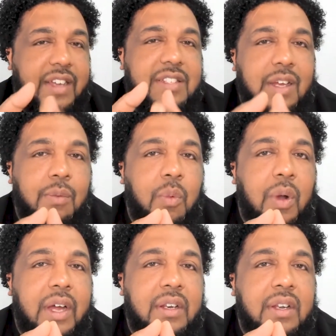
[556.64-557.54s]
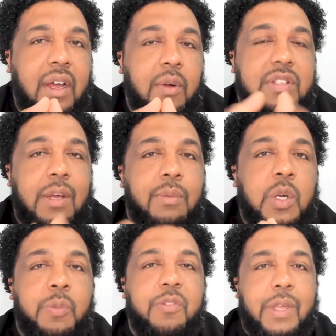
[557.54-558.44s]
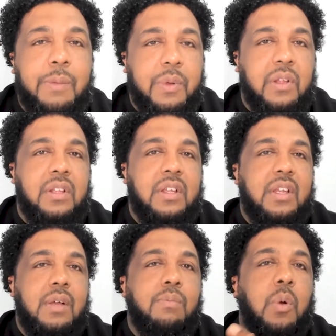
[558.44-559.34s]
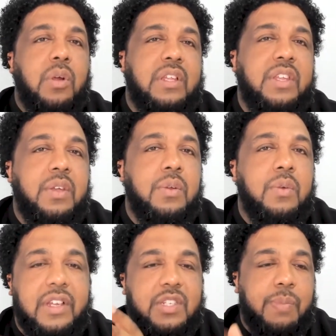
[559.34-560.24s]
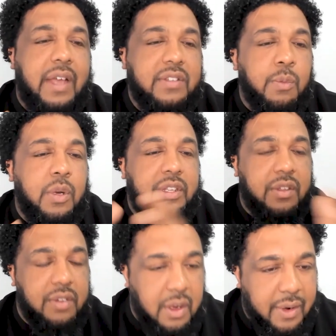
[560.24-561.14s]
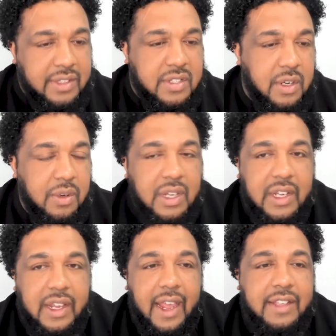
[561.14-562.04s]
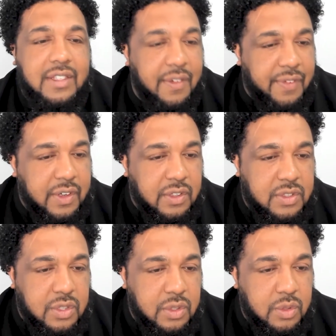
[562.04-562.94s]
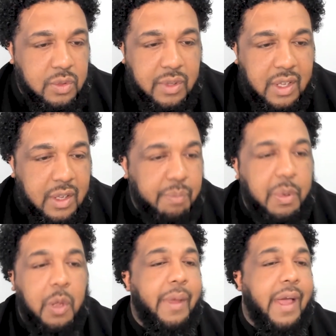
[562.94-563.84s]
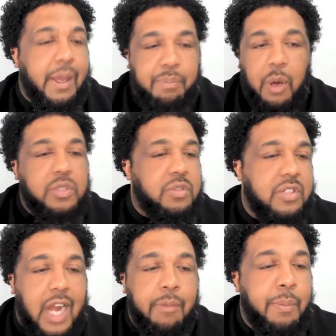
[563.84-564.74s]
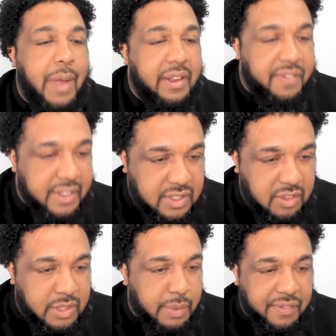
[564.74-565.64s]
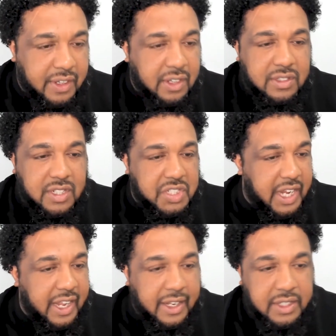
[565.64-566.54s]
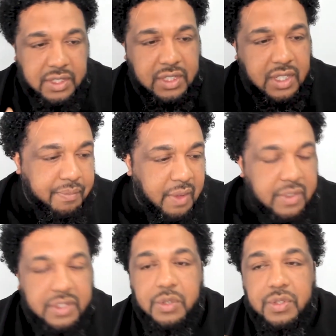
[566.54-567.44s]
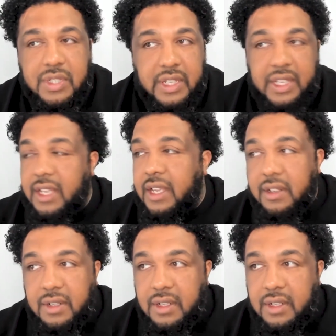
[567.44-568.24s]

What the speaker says: someone or some group of people more than you would expect or more than you know. And so it's difficult to pull back post-retirement benefits. So it's difficult to reduce the